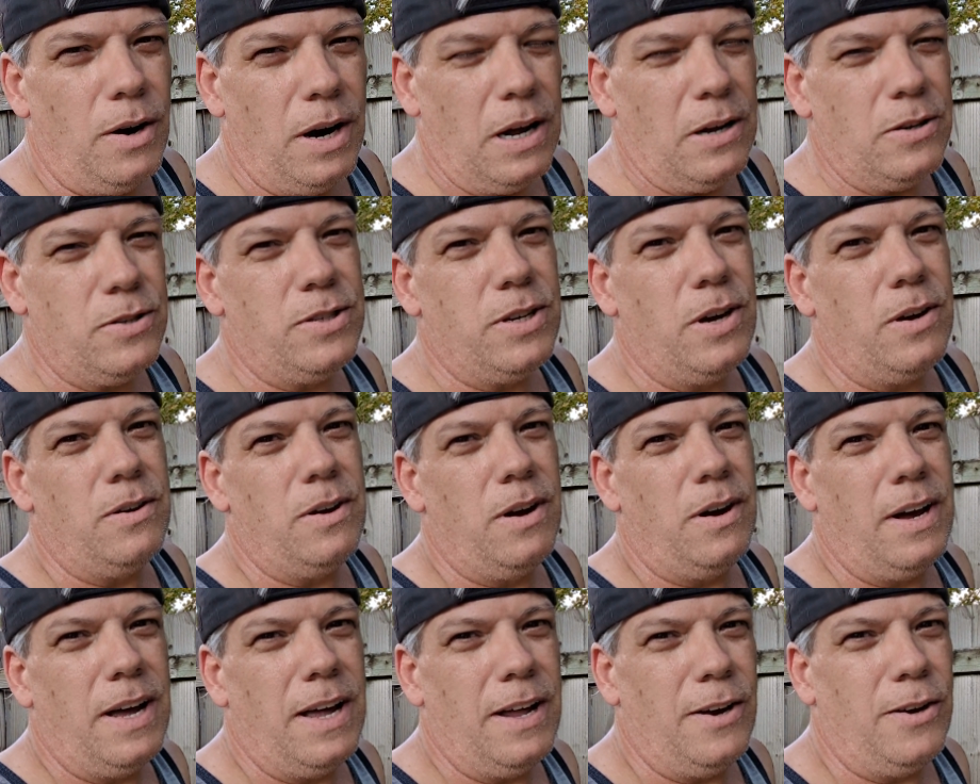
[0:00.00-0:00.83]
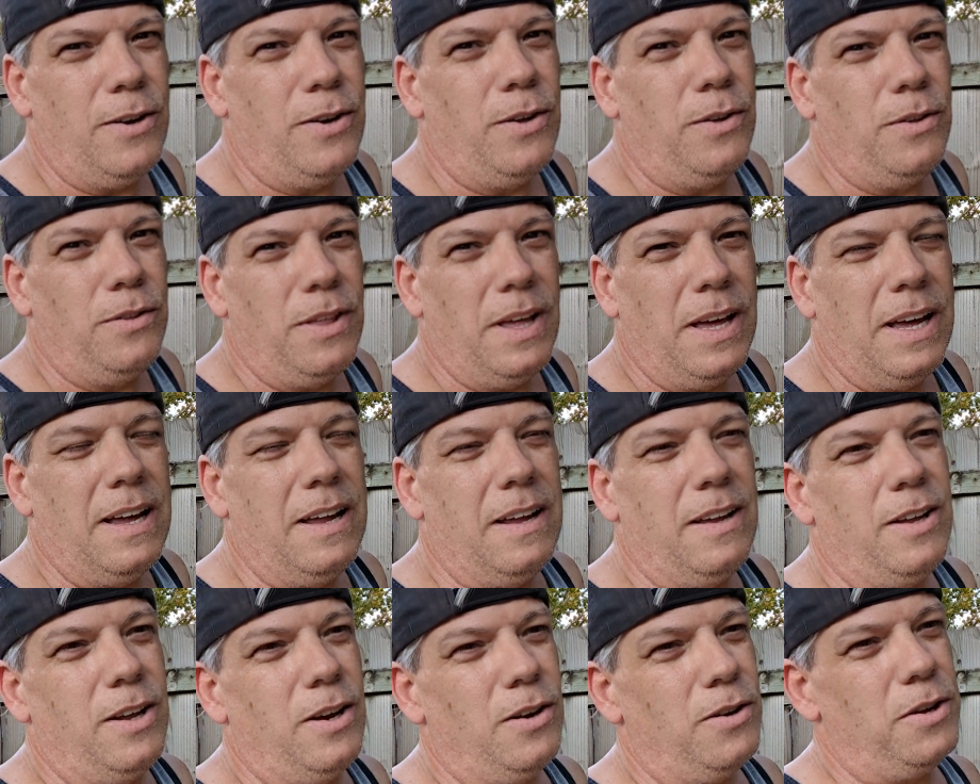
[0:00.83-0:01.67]
I'll show y'all how to do that.
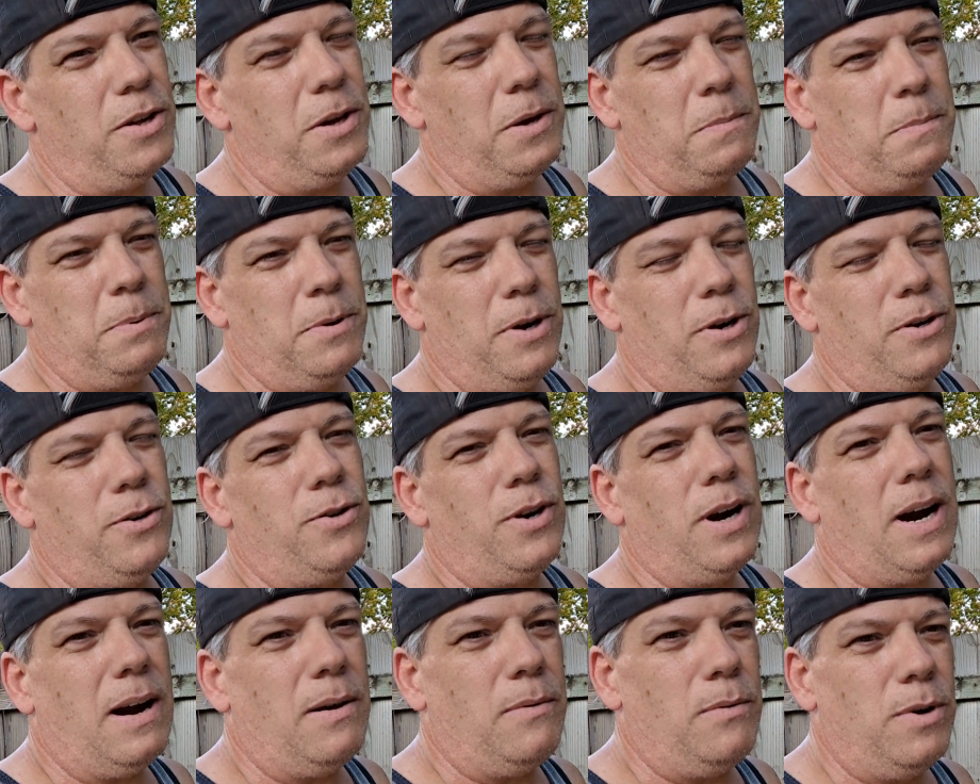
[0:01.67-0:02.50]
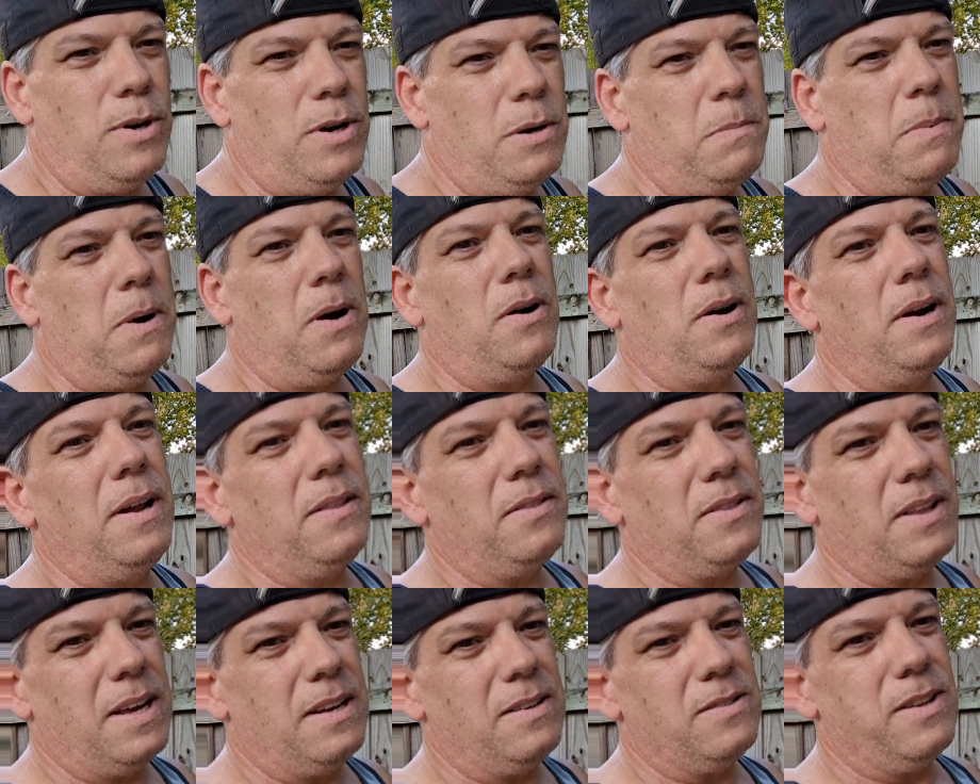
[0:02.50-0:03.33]
You can put a dry rub on it,
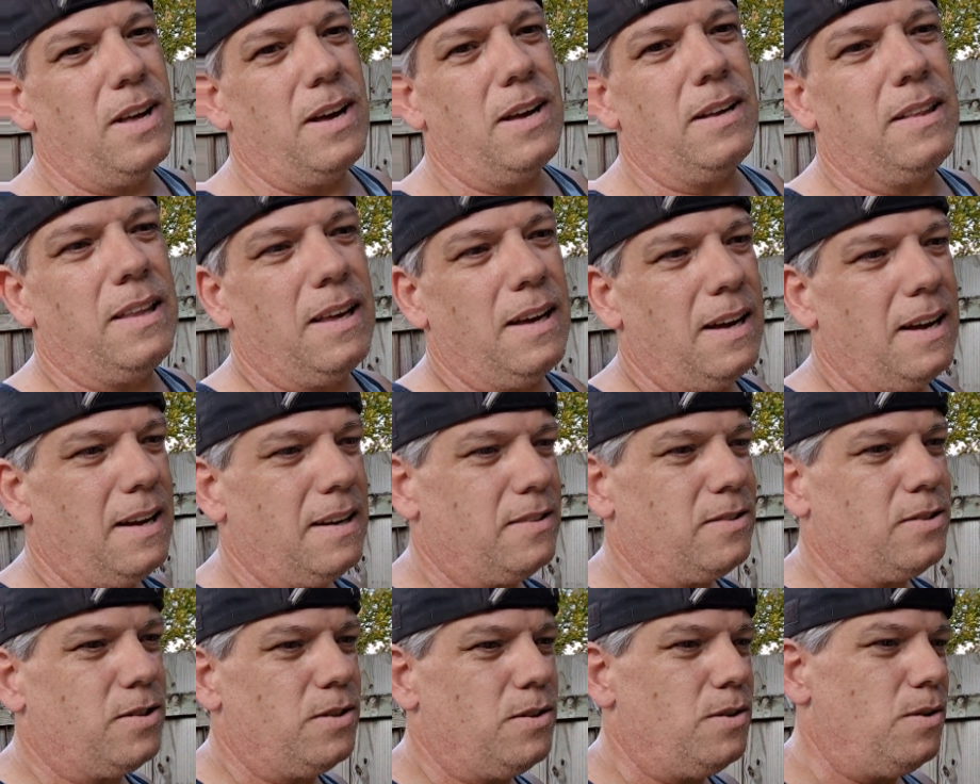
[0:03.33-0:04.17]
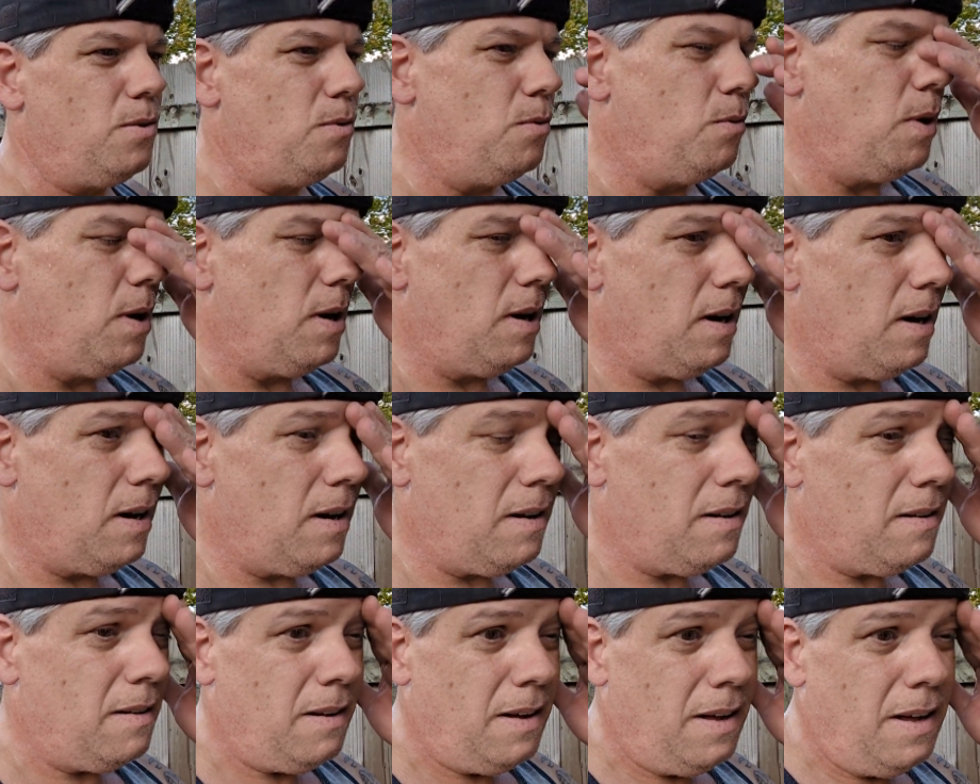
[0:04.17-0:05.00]
things like that, to